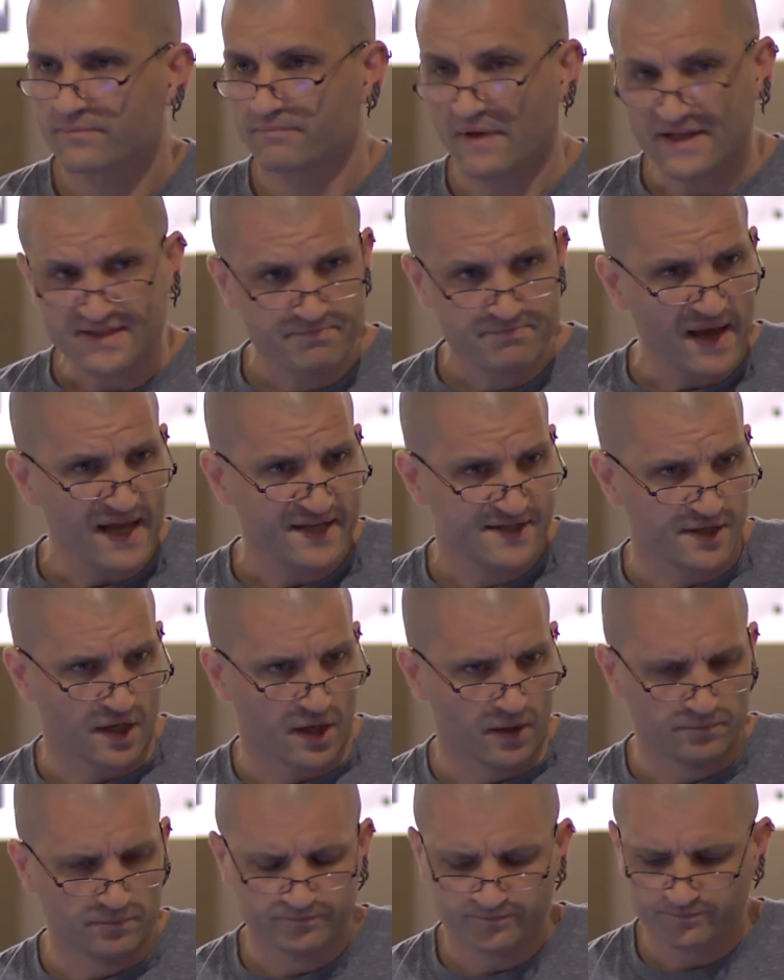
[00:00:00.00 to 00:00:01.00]
That's better.
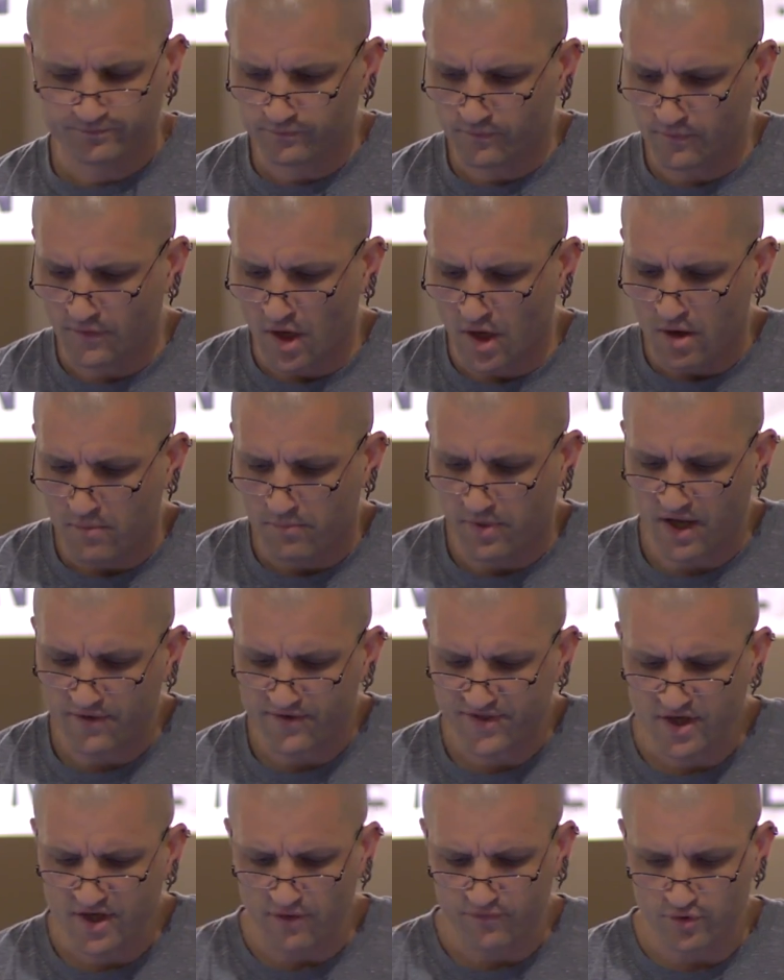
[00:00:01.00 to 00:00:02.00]
But I
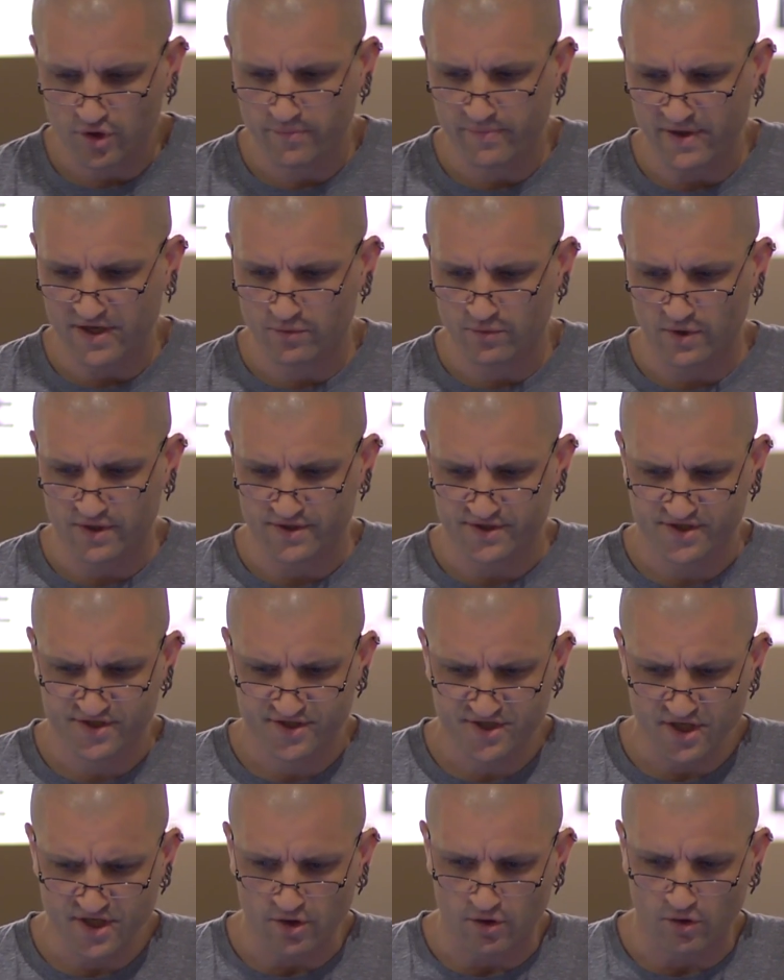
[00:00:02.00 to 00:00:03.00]
think I've got a better one
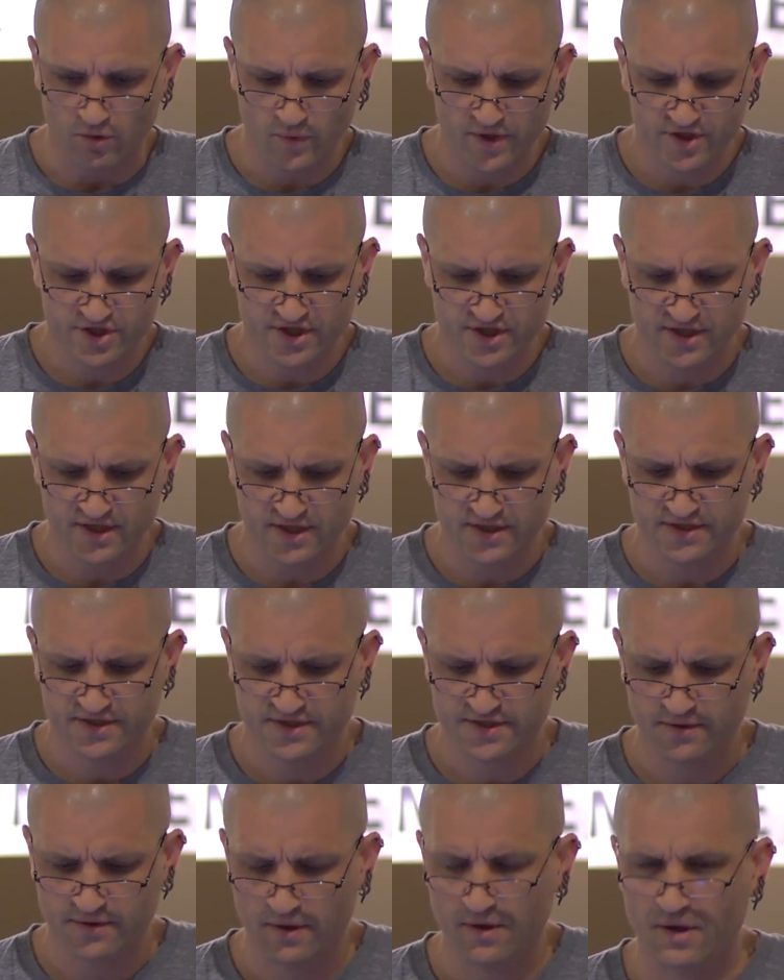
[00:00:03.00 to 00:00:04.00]
still, which
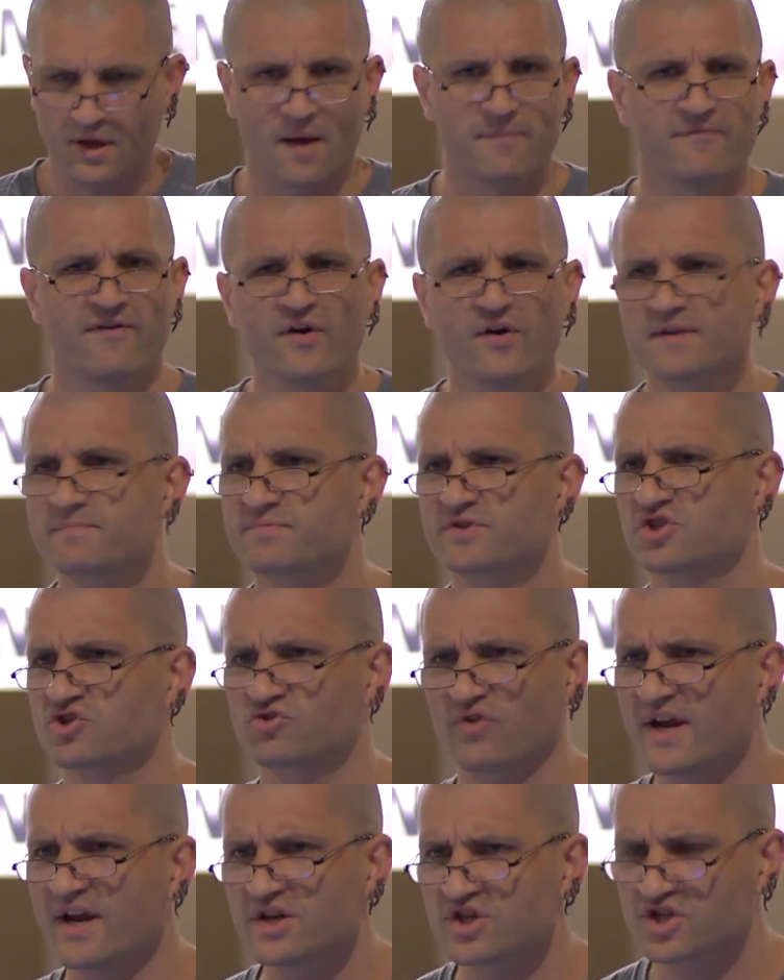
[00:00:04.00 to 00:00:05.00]
is a very
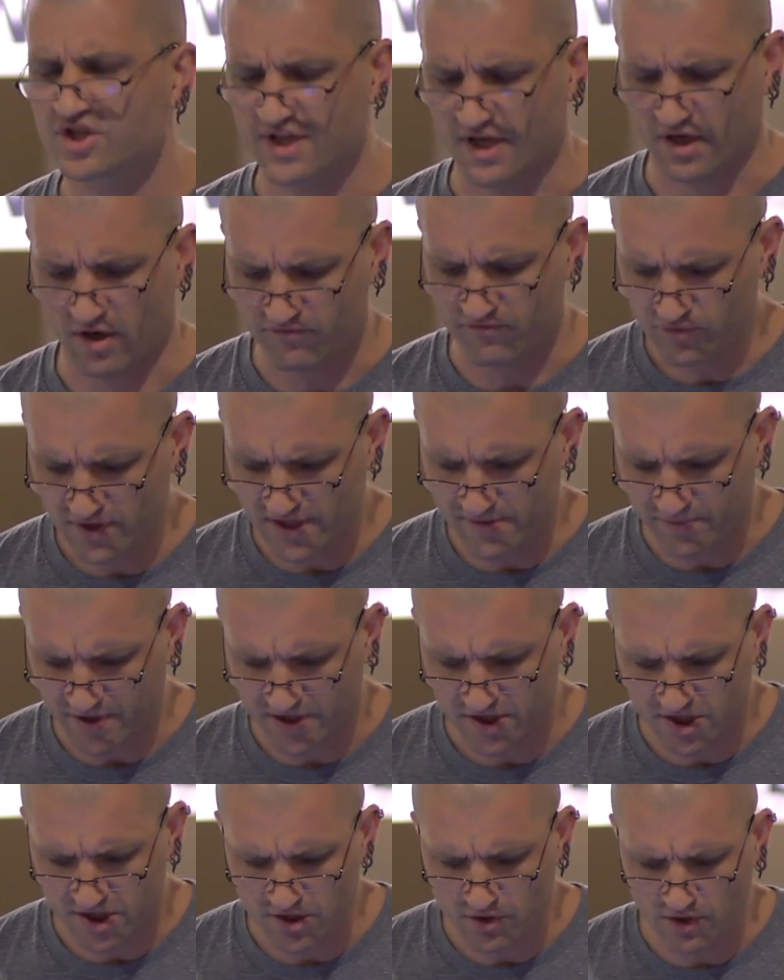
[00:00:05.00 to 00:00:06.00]
strange thing, a really
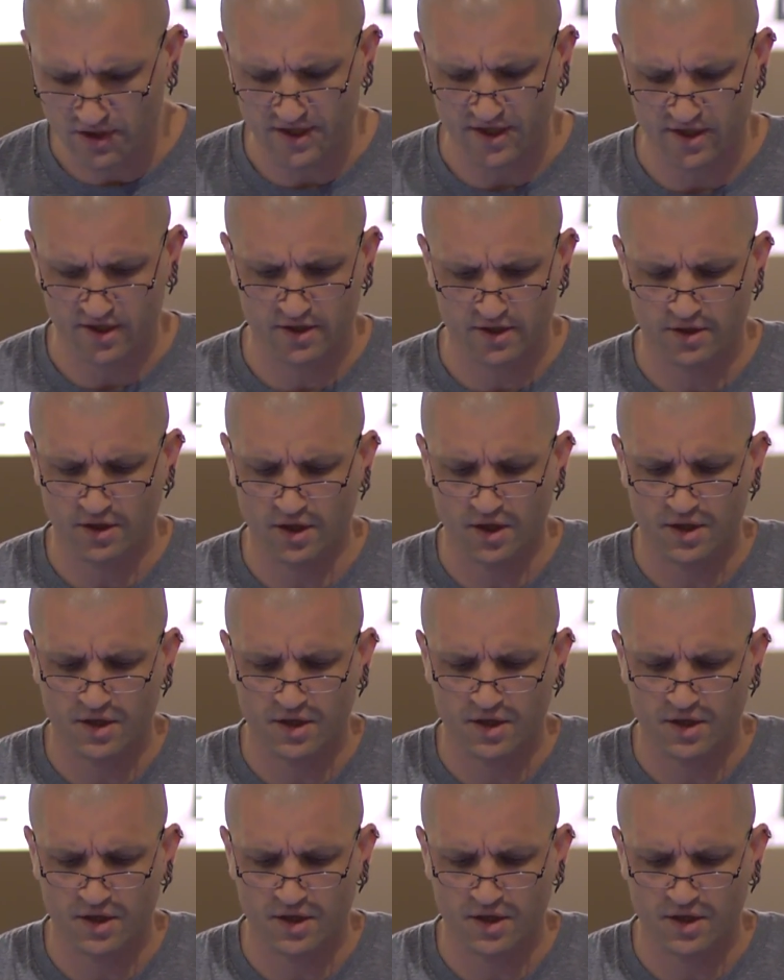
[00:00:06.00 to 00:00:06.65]
peculiar